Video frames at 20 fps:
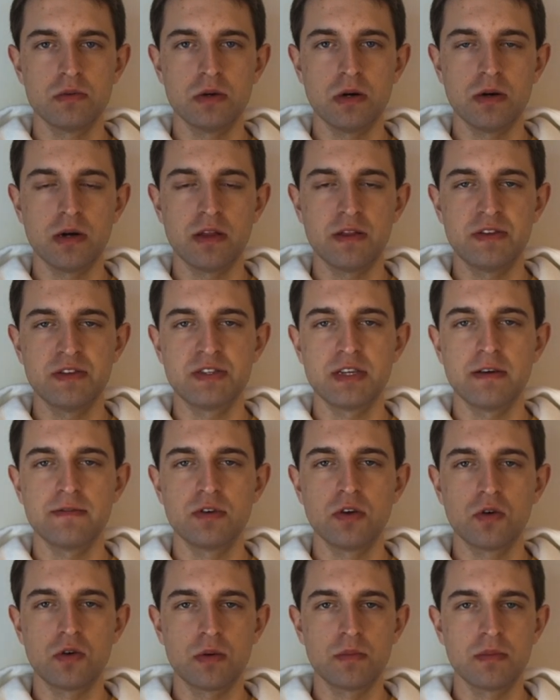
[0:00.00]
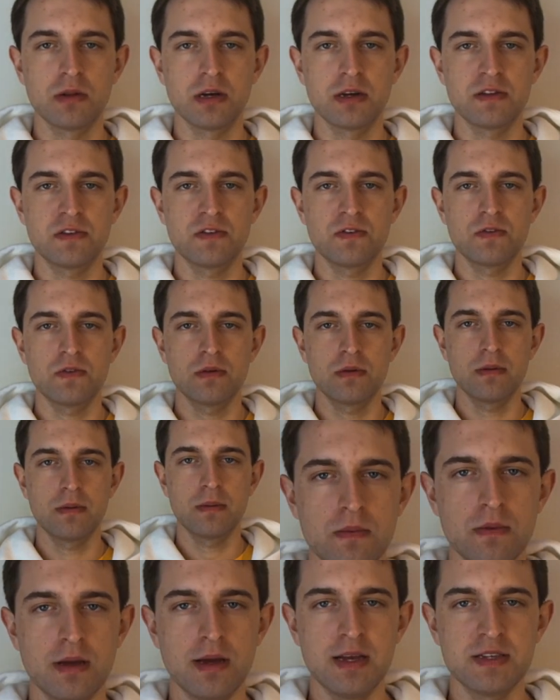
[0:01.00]
while others have no complaints.
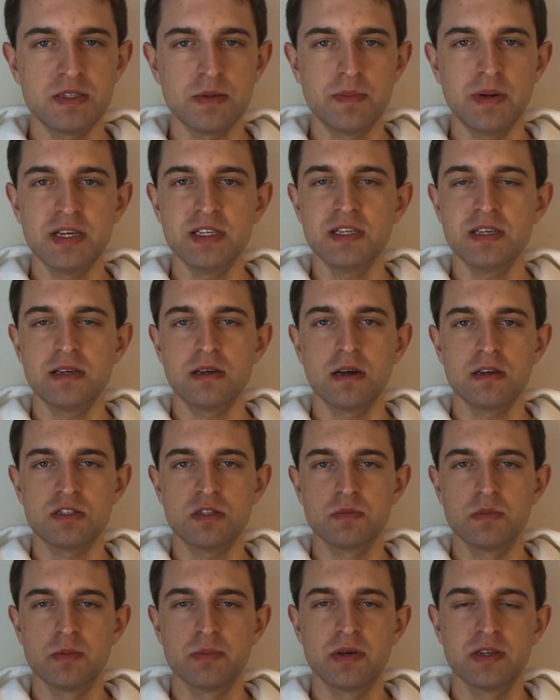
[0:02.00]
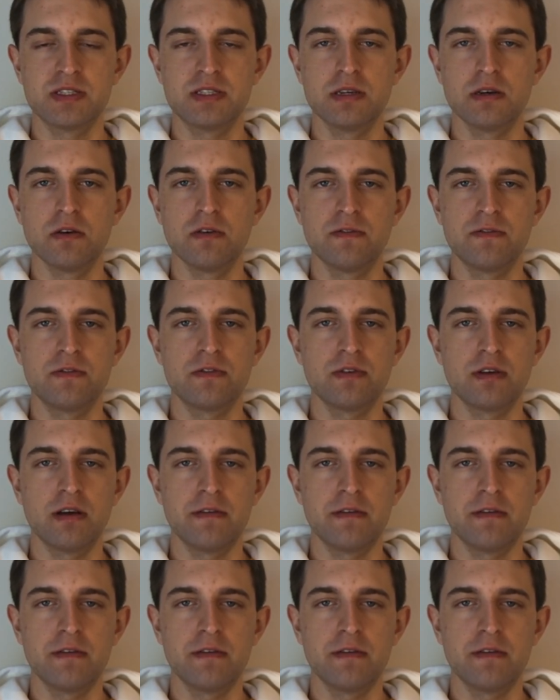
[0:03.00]
As a BT customer myself,